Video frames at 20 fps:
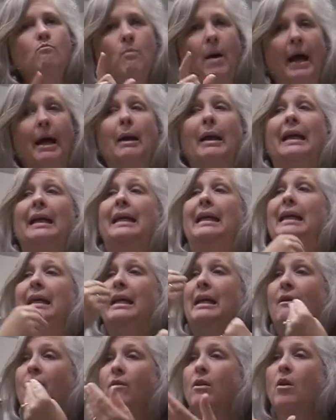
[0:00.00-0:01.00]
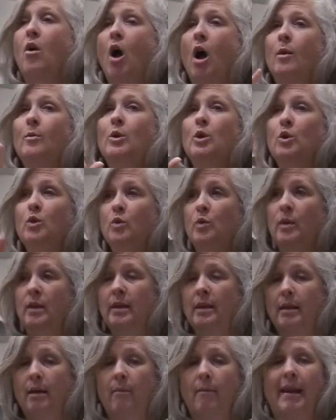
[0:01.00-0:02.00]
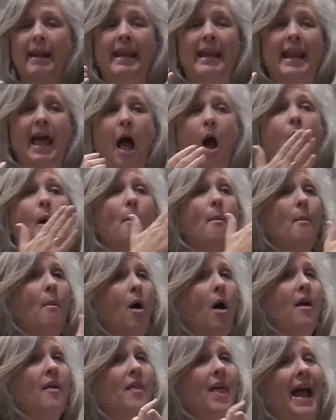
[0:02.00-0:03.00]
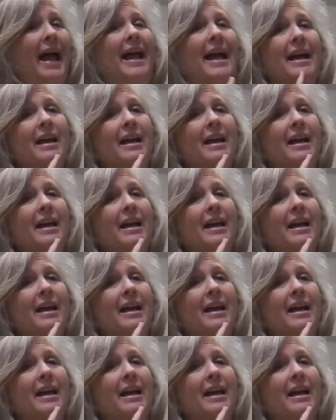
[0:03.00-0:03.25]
Now, part of that is the Great Commission,